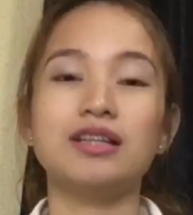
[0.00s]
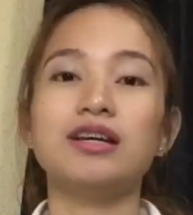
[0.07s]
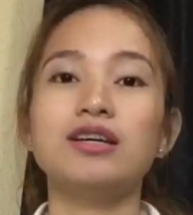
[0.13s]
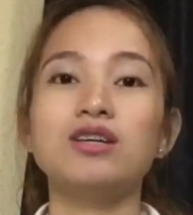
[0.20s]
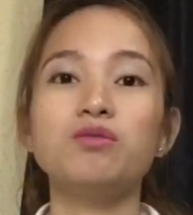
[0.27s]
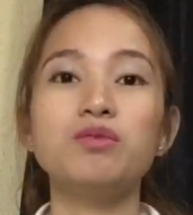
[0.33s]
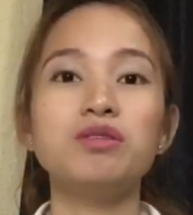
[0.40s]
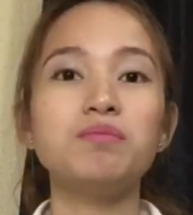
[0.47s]

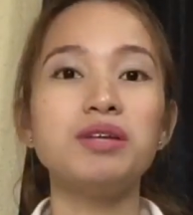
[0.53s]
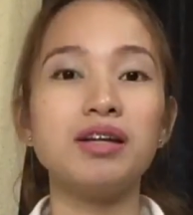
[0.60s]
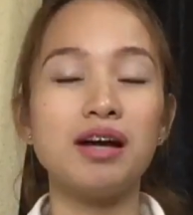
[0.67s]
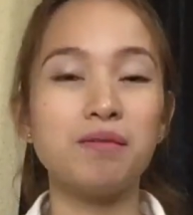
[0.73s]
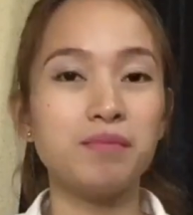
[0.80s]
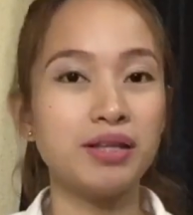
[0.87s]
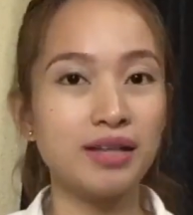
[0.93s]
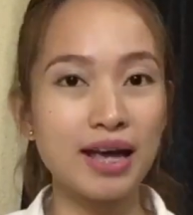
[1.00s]
You would become
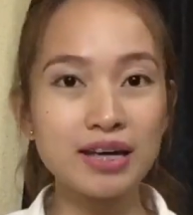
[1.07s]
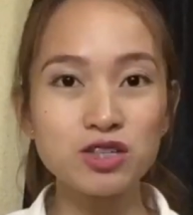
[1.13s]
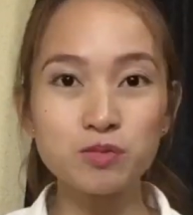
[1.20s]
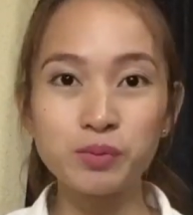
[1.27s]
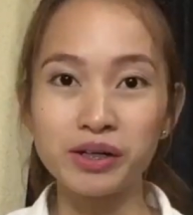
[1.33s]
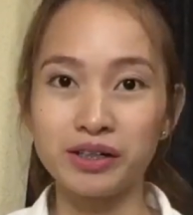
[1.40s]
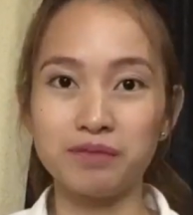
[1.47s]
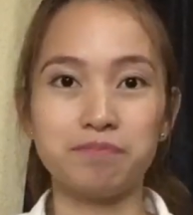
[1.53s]
an
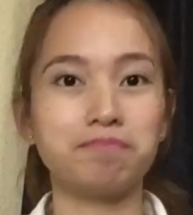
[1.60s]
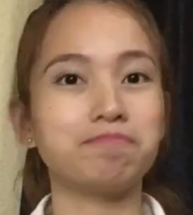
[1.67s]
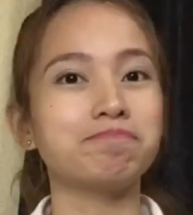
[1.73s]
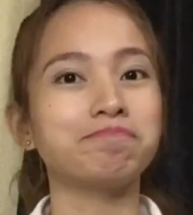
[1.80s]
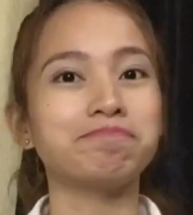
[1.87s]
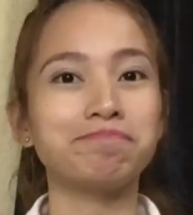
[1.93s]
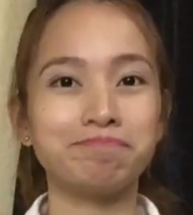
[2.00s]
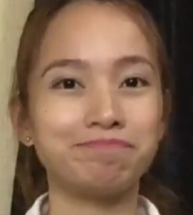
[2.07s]
expert.
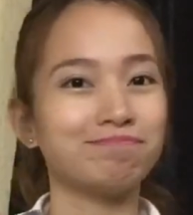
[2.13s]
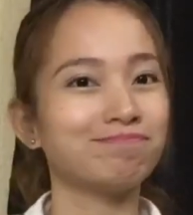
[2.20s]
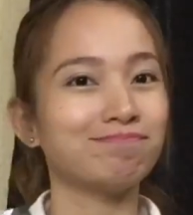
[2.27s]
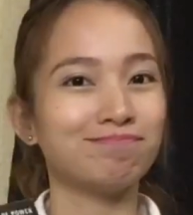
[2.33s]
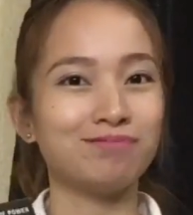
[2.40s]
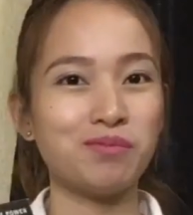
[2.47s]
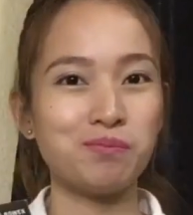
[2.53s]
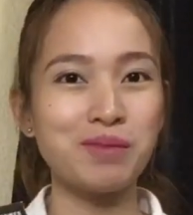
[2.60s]

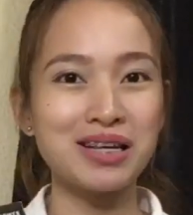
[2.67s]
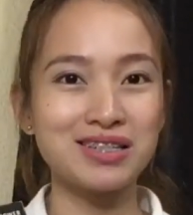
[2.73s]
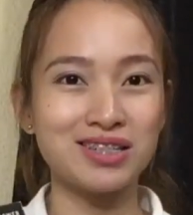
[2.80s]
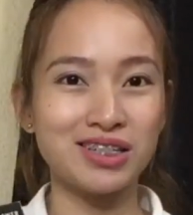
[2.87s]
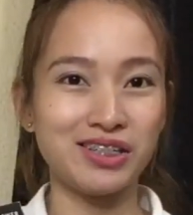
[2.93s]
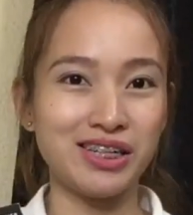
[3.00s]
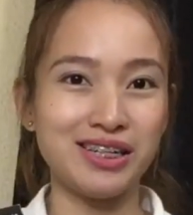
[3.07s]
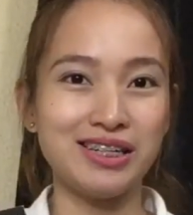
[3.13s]
Mastery.